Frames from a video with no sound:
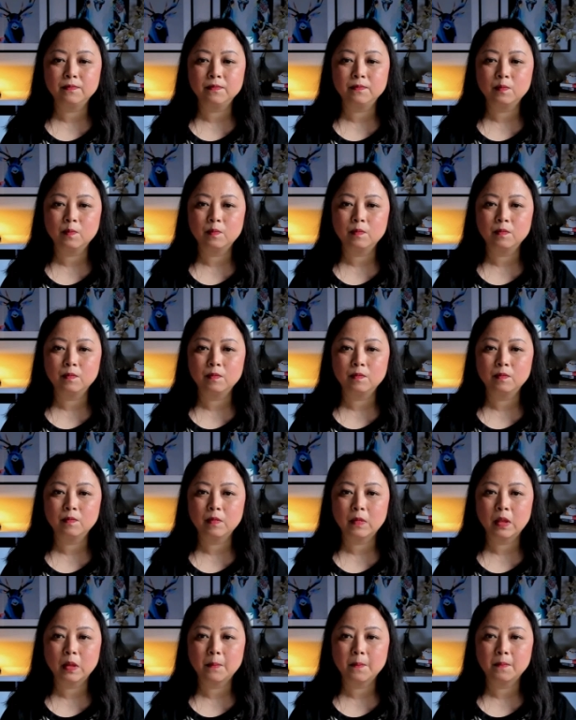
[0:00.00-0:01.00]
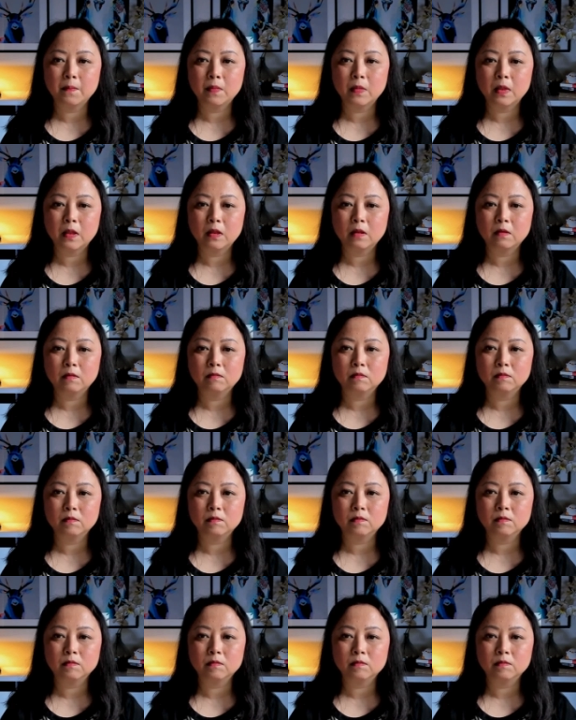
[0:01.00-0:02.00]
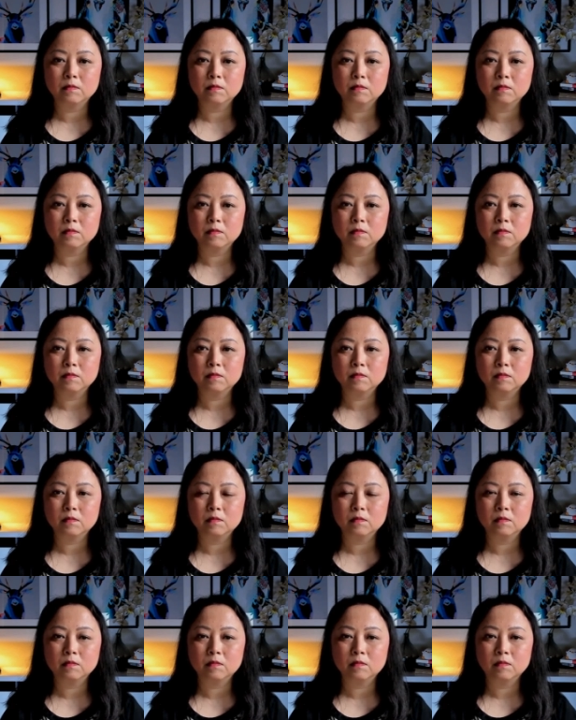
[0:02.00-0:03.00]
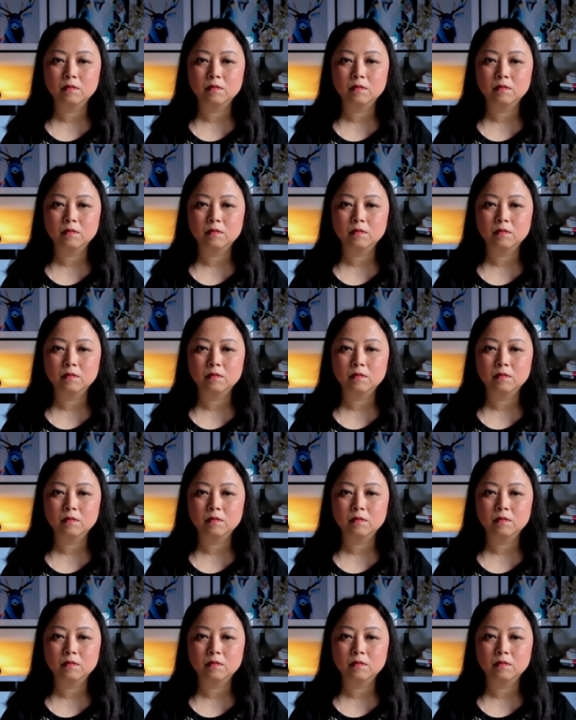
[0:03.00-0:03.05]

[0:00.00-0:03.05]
No one is speaking in this clip.